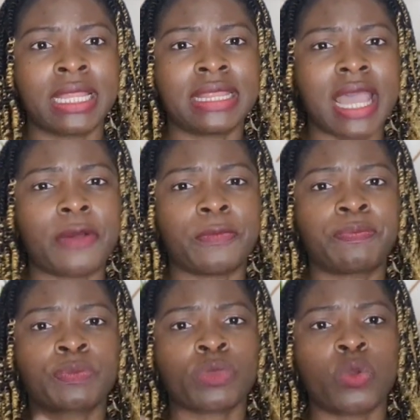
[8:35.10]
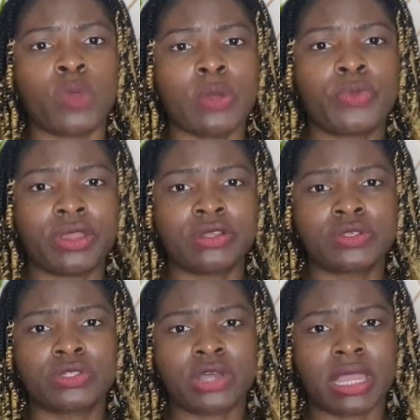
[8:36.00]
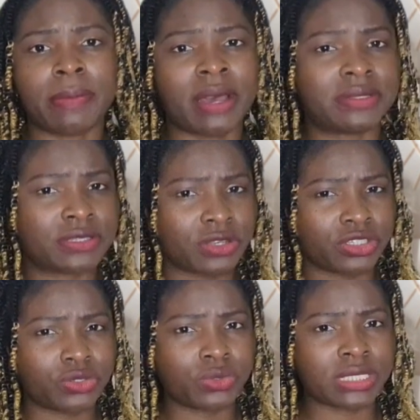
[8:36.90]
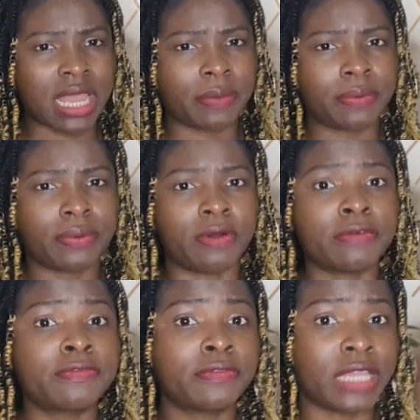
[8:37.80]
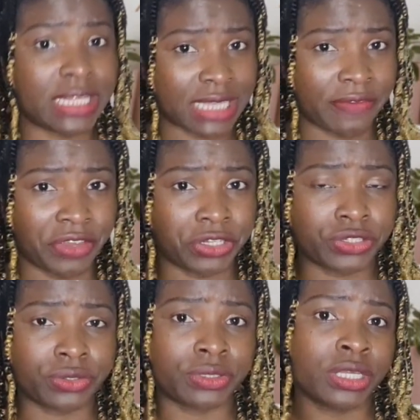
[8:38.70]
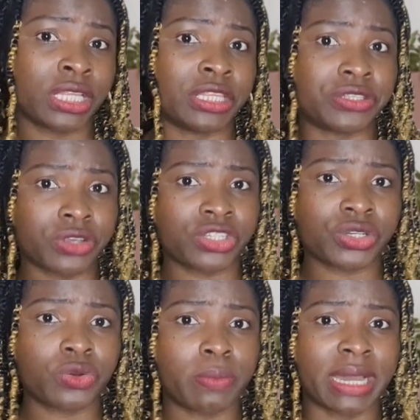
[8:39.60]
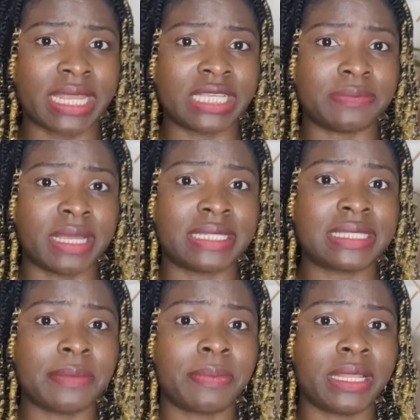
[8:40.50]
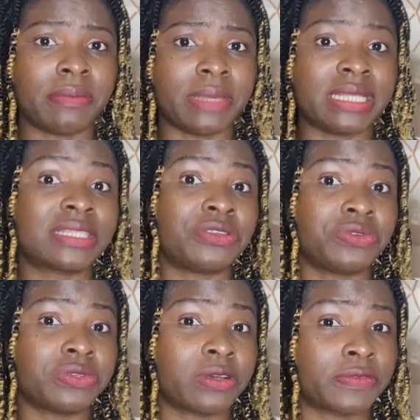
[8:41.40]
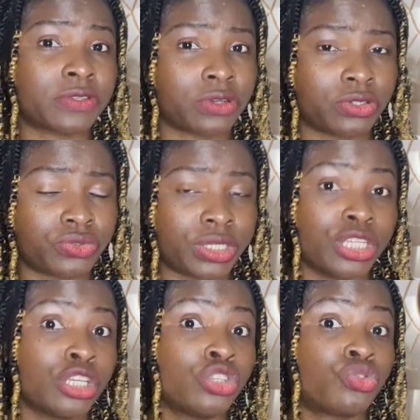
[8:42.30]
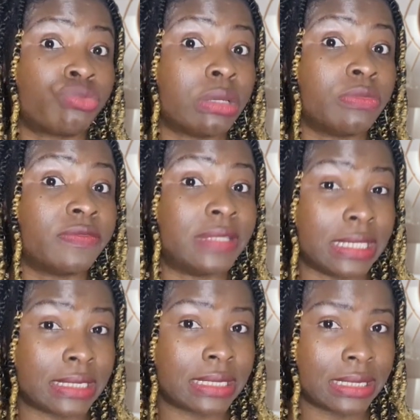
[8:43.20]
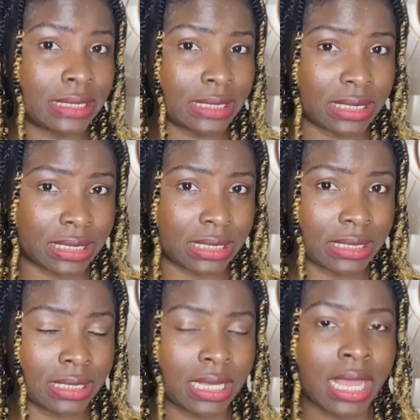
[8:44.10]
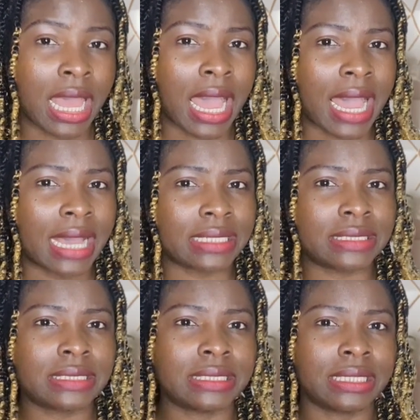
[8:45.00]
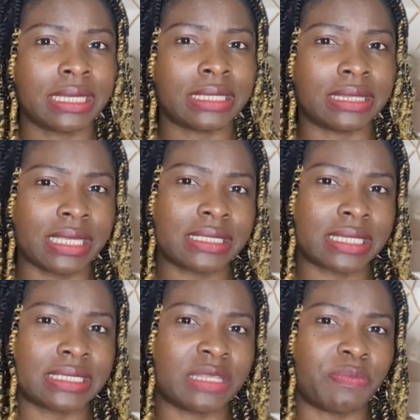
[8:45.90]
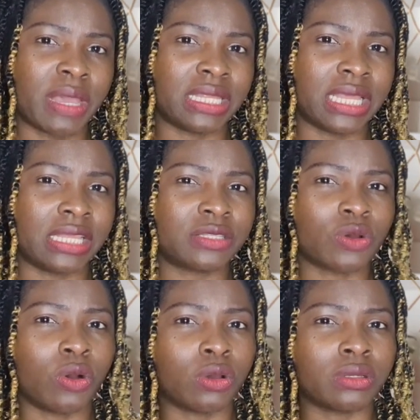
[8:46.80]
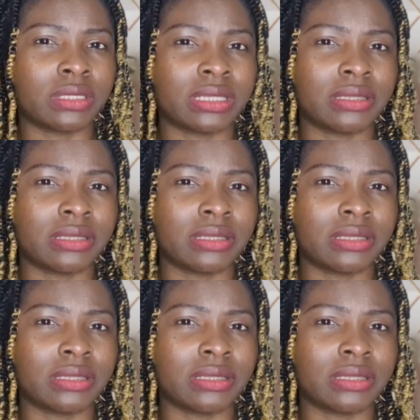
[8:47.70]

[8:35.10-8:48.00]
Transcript: Now, when we also talk about the surgical type of intervention, the surgical management simply means the use of surgery to remove these cysts. And this is dependent on